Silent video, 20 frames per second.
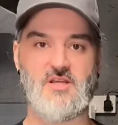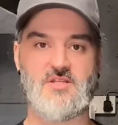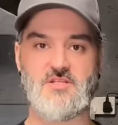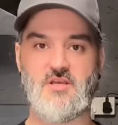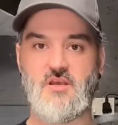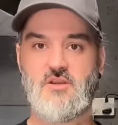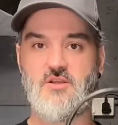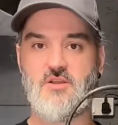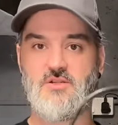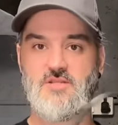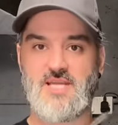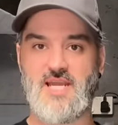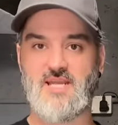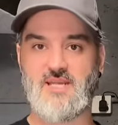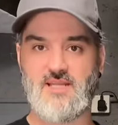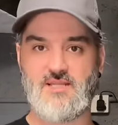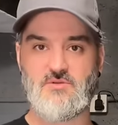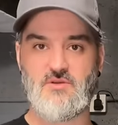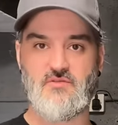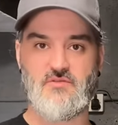So you take
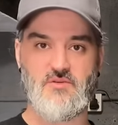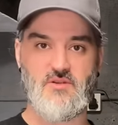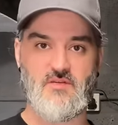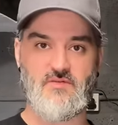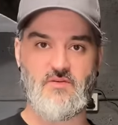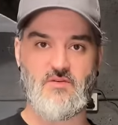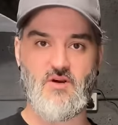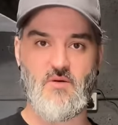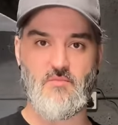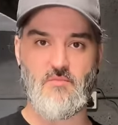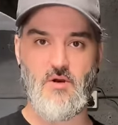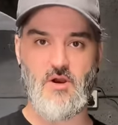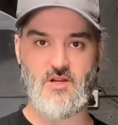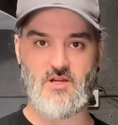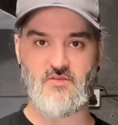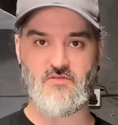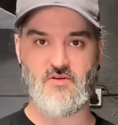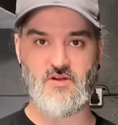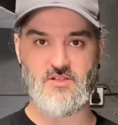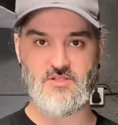this with you if you've got
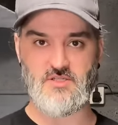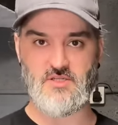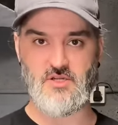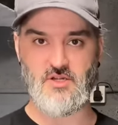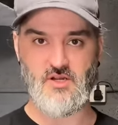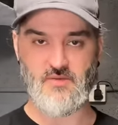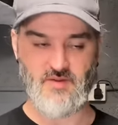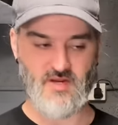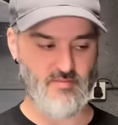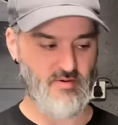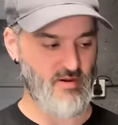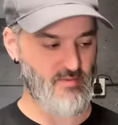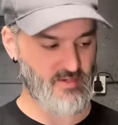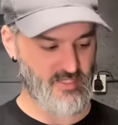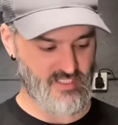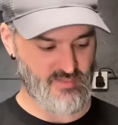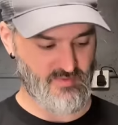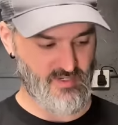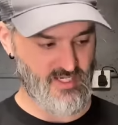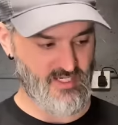microphones and you doing a bit of
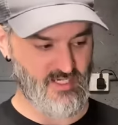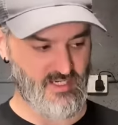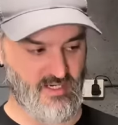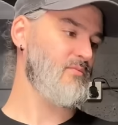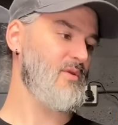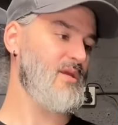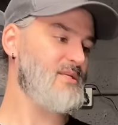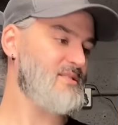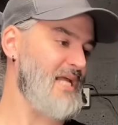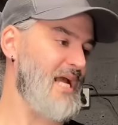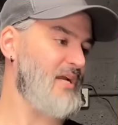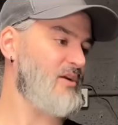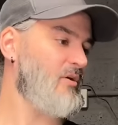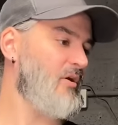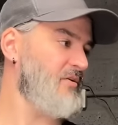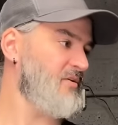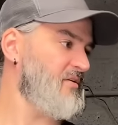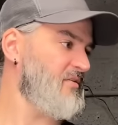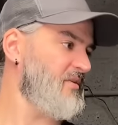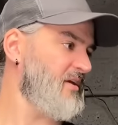public speaking. It's that
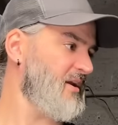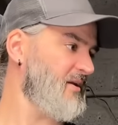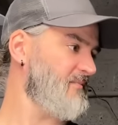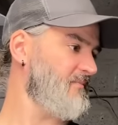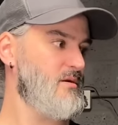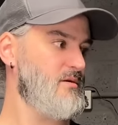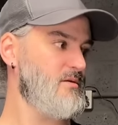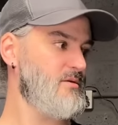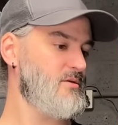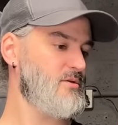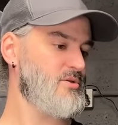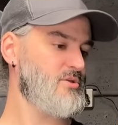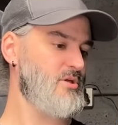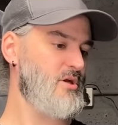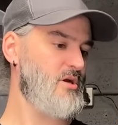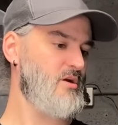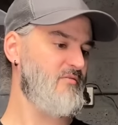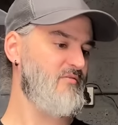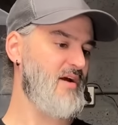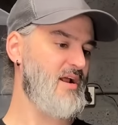kind of thing.
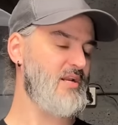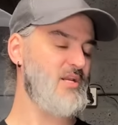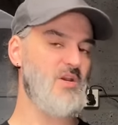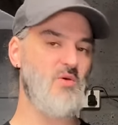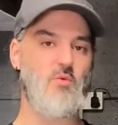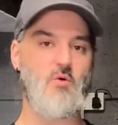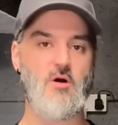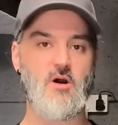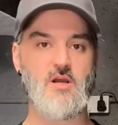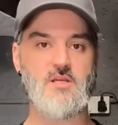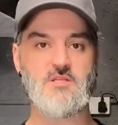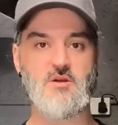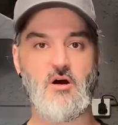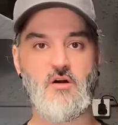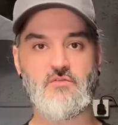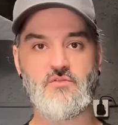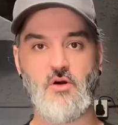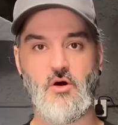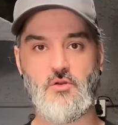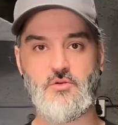So value wise,
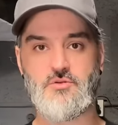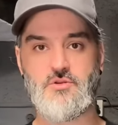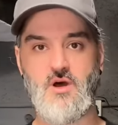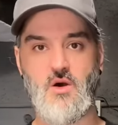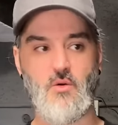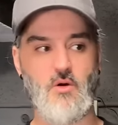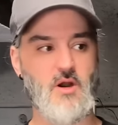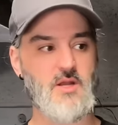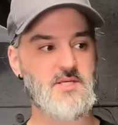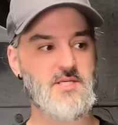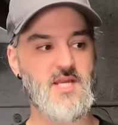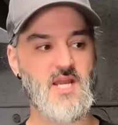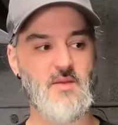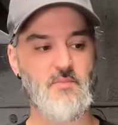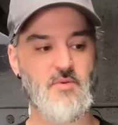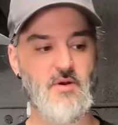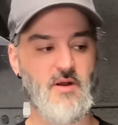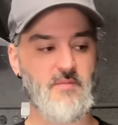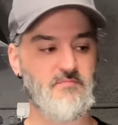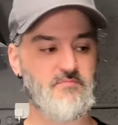I've got no idea,
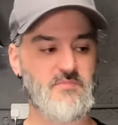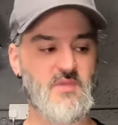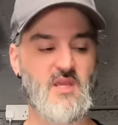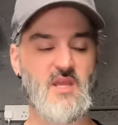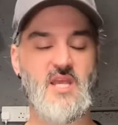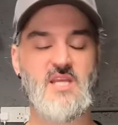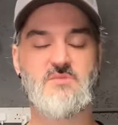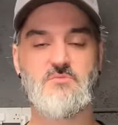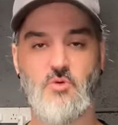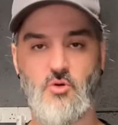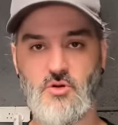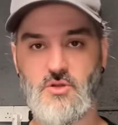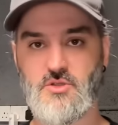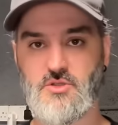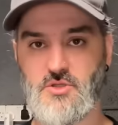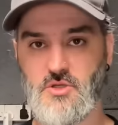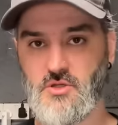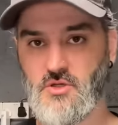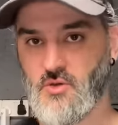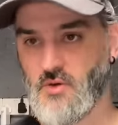but it's more than
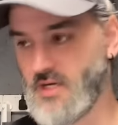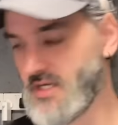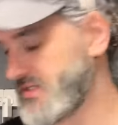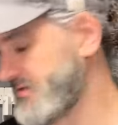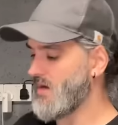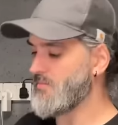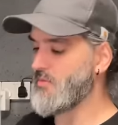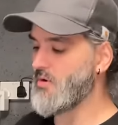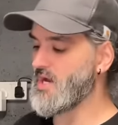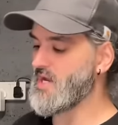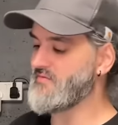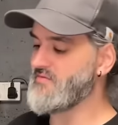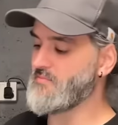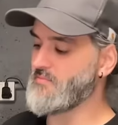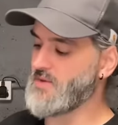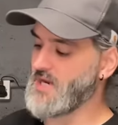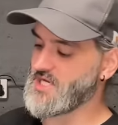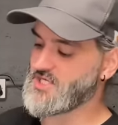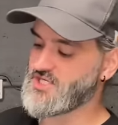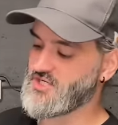two quid. I might even
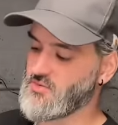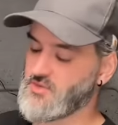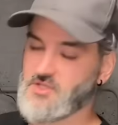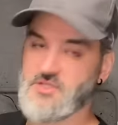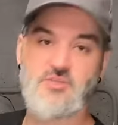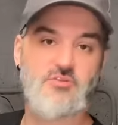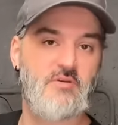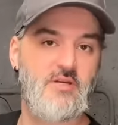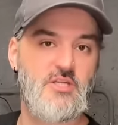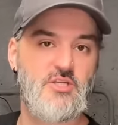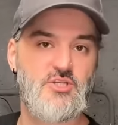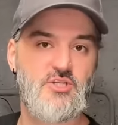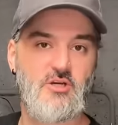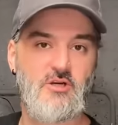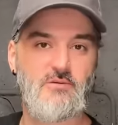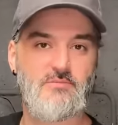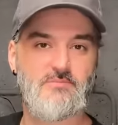bless you with a screenshot.